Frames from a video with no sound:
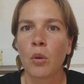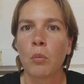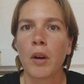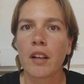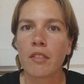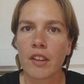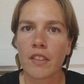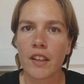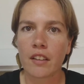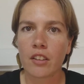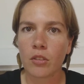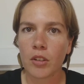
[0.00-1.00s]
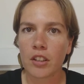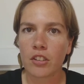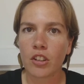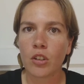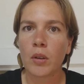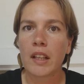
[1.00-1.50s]
one of the things you can
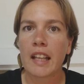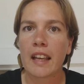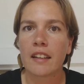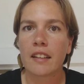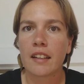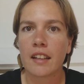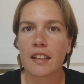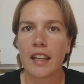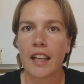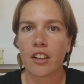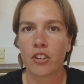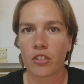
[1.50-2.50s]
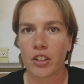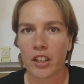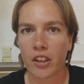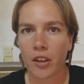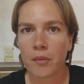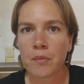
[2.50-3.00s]
do is end it a day
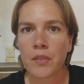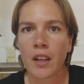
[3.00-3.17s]
earlier.